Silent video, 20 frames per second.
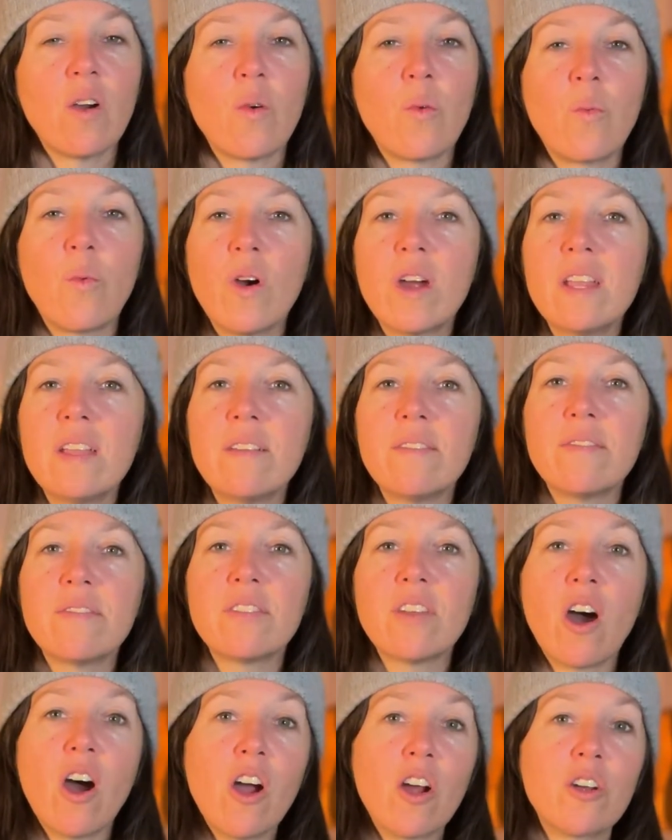What if
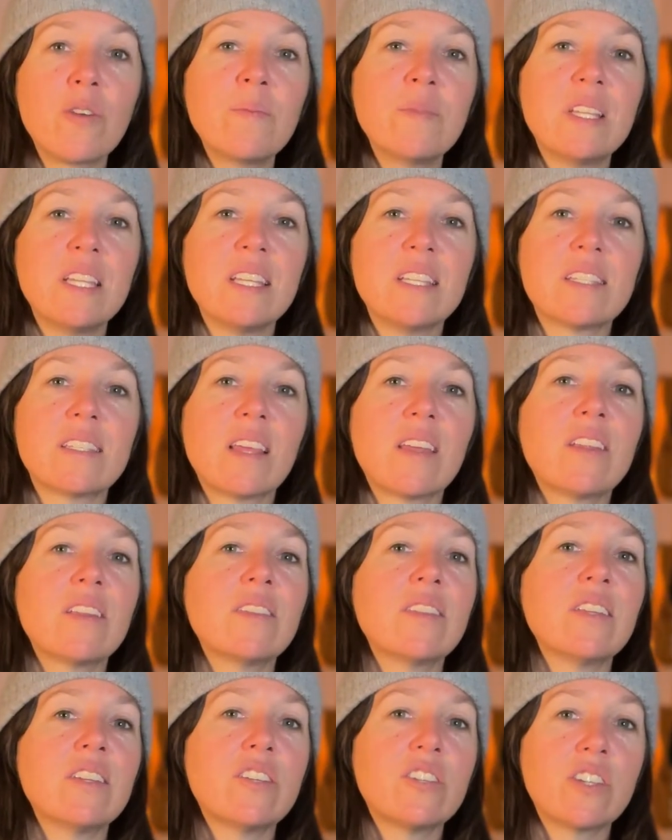the harmony
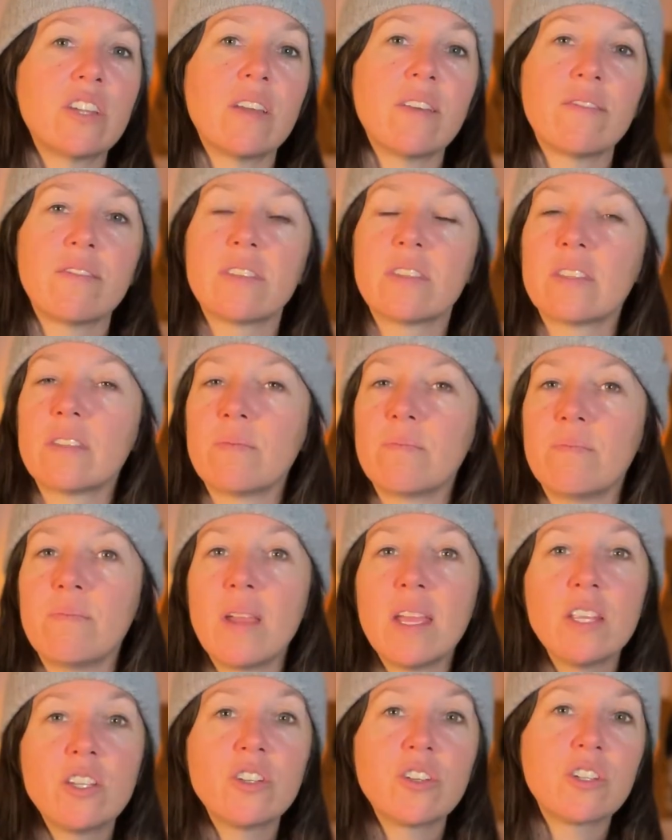suddenly shifts
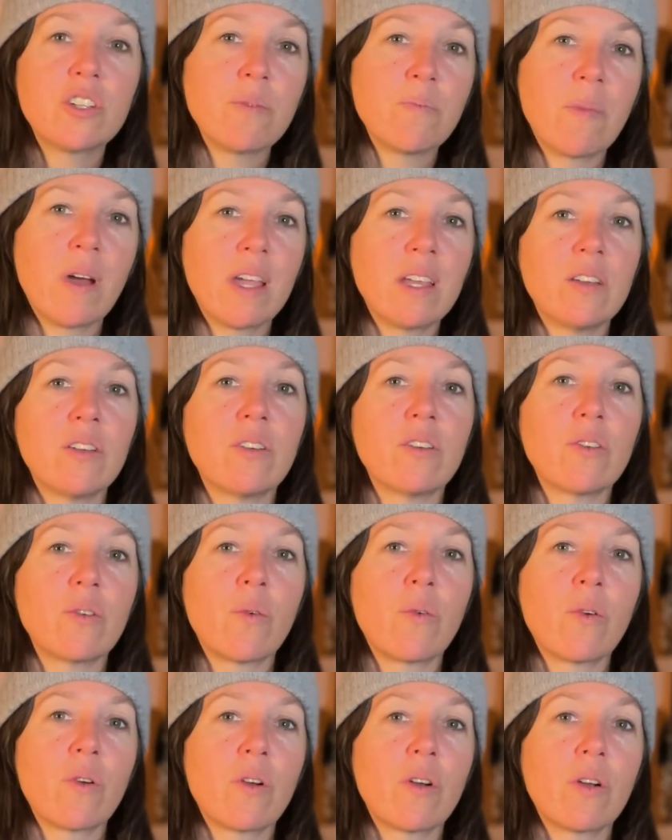major to minor
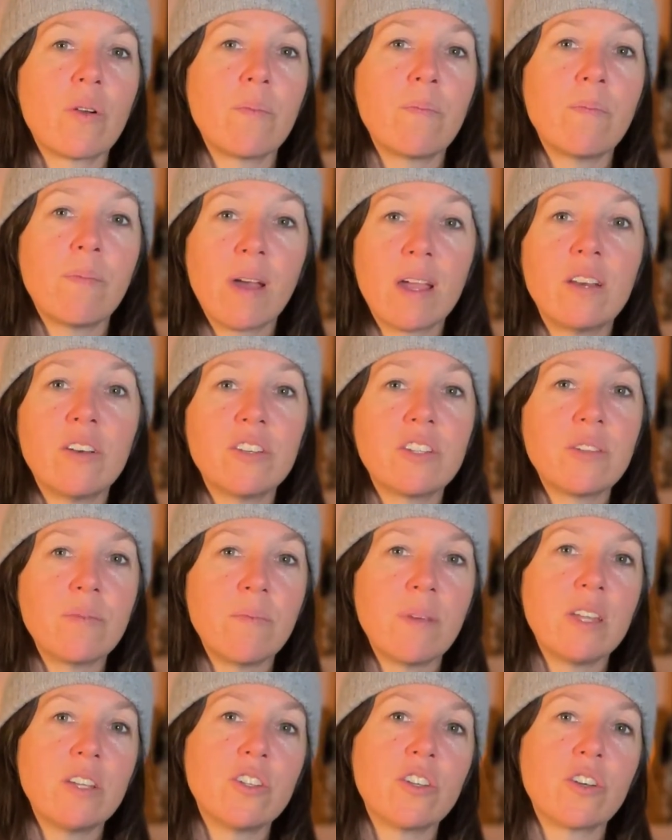or minor to
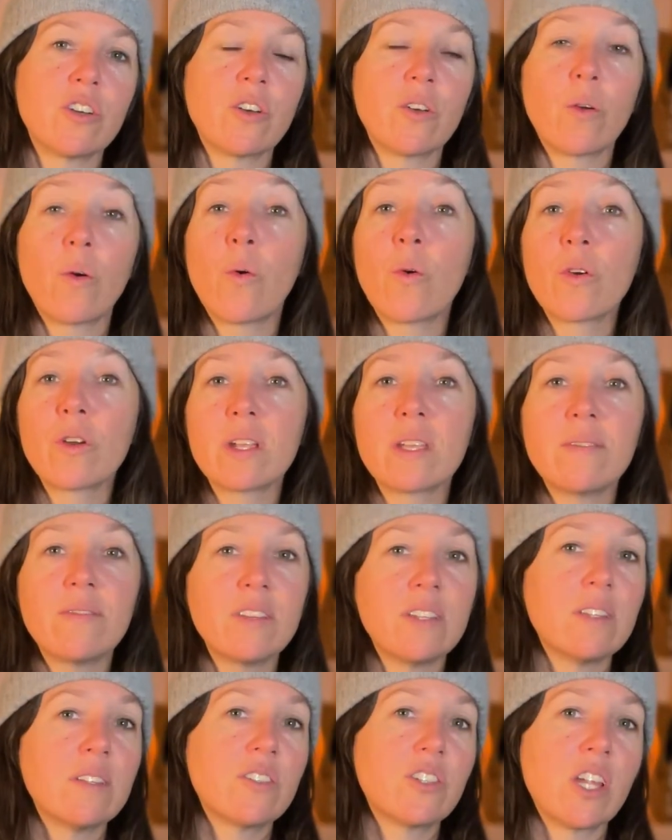major or
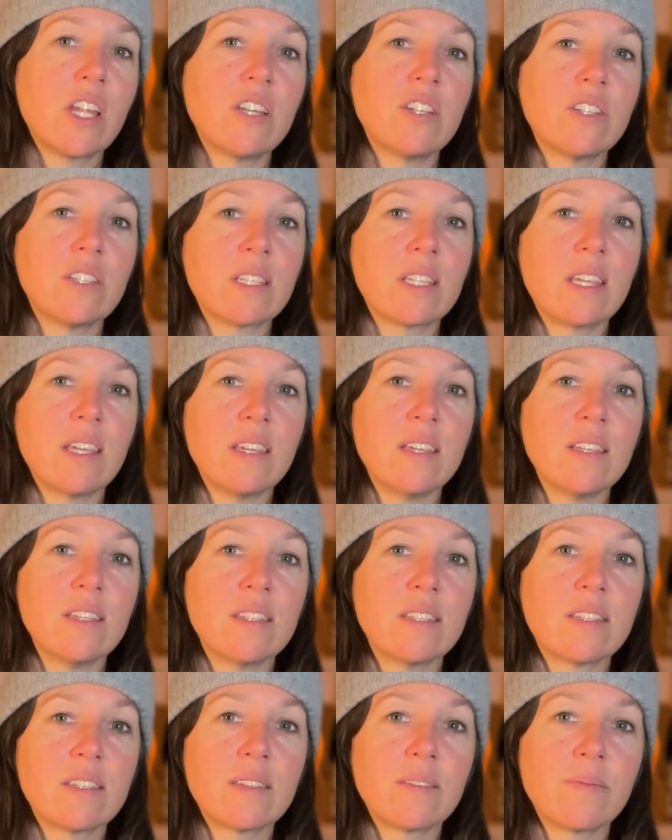even changes
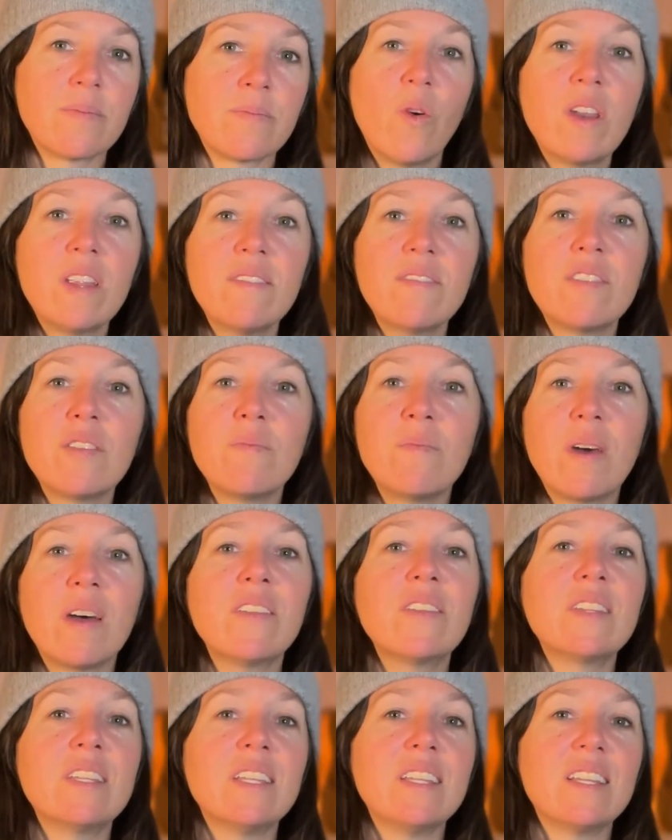keys? What if the
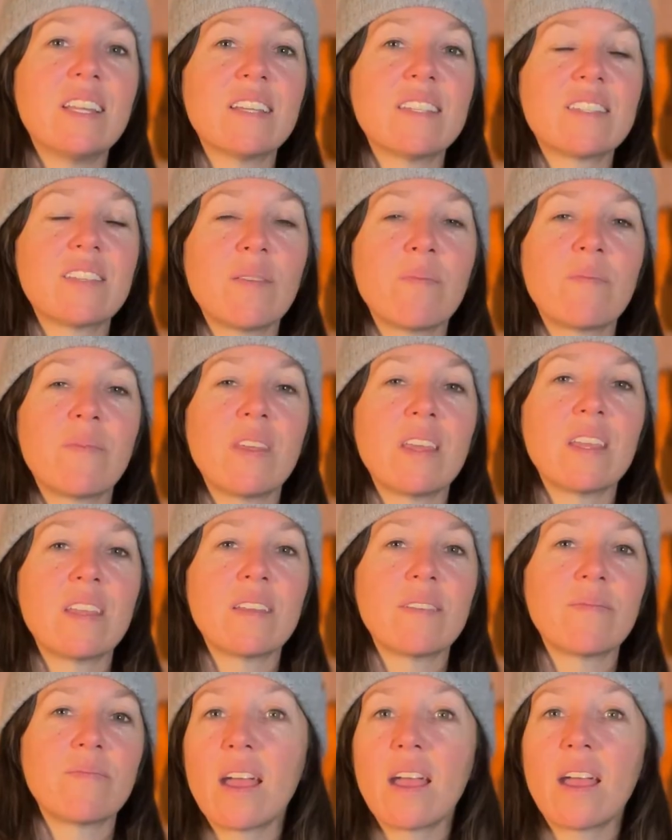melody does
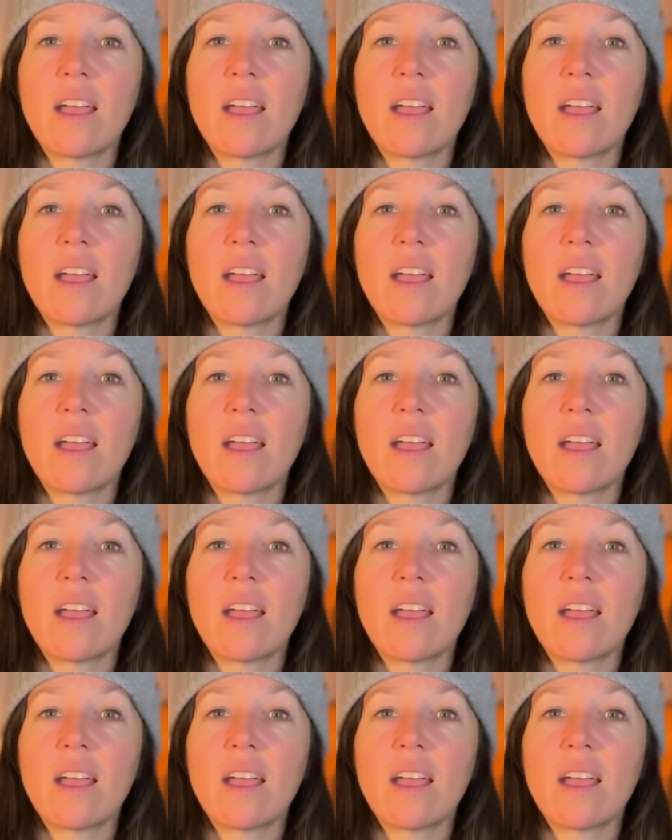something